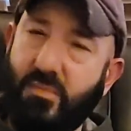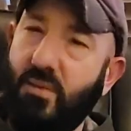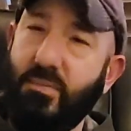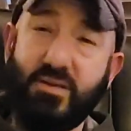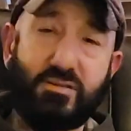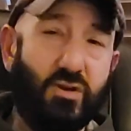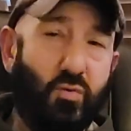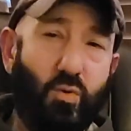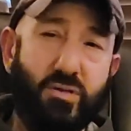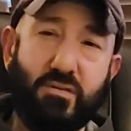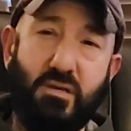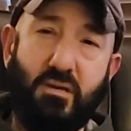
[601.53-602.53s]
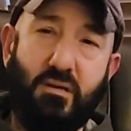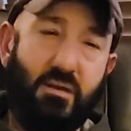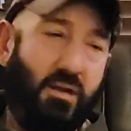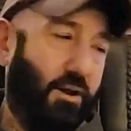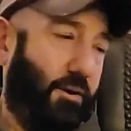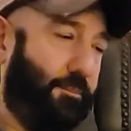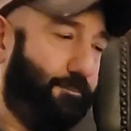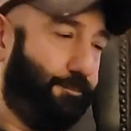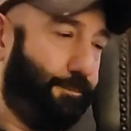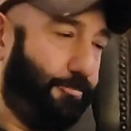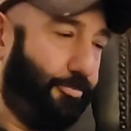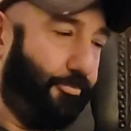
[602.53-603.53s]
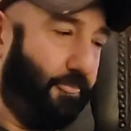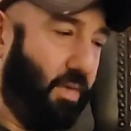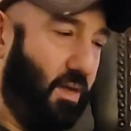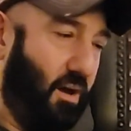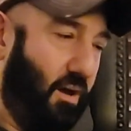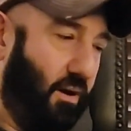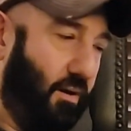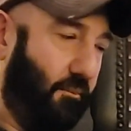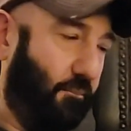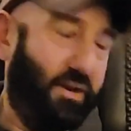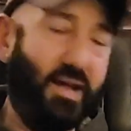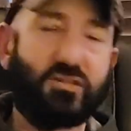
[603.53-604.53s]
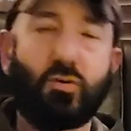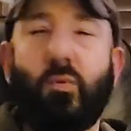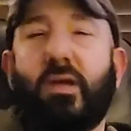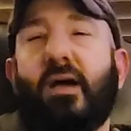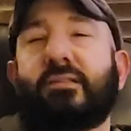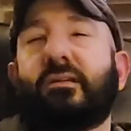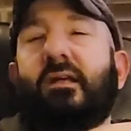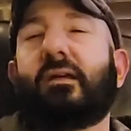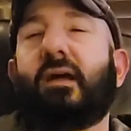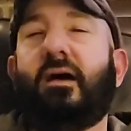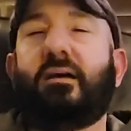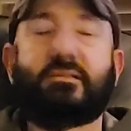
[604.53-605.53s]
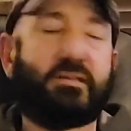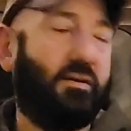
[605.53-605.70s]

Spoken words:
I mean, it's good whiskey, you know. But that's what we got today, guys.